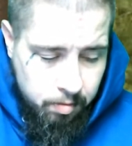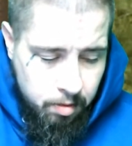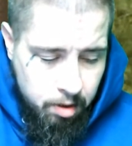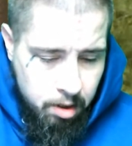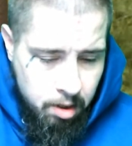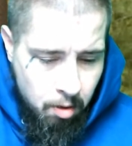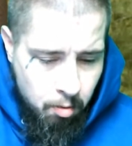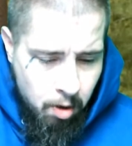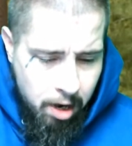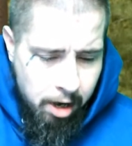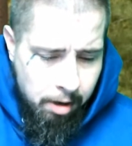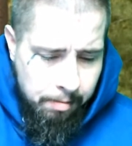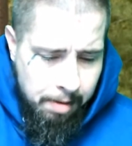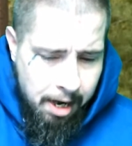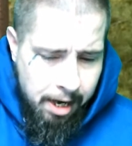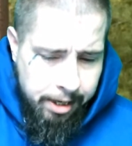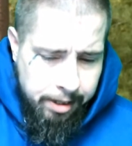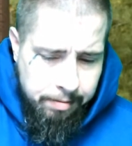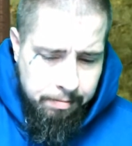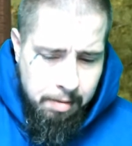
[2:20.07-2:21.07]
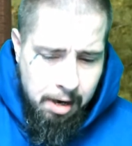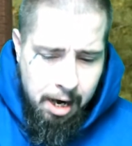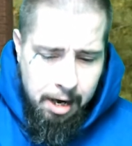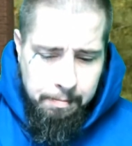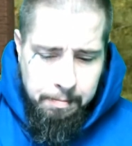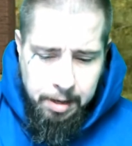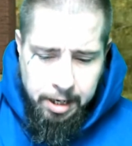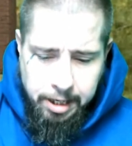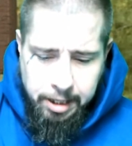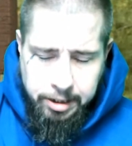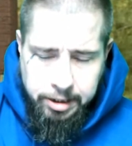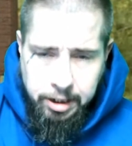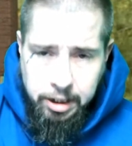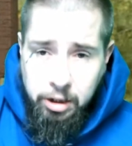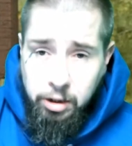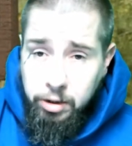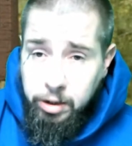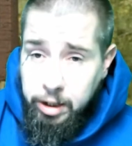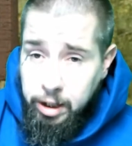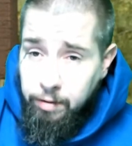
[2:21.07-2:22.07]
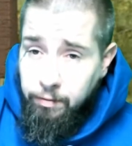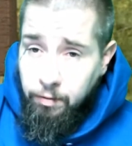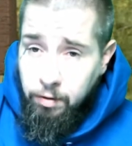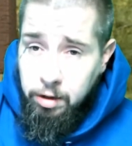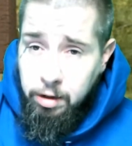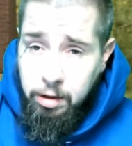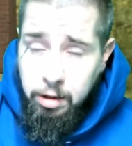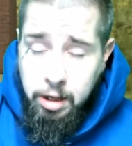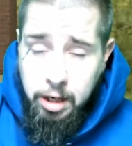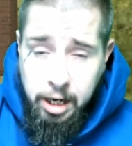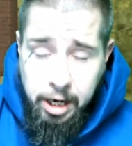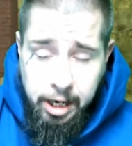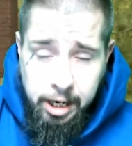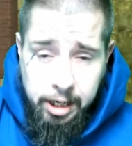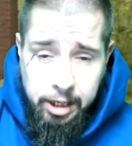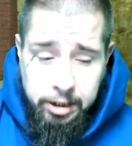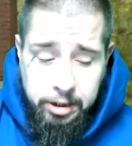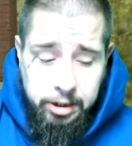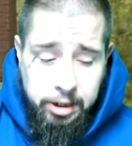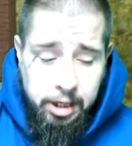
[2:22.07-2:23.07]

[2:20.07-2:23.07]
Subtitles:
Well, my opinion's a little different. Is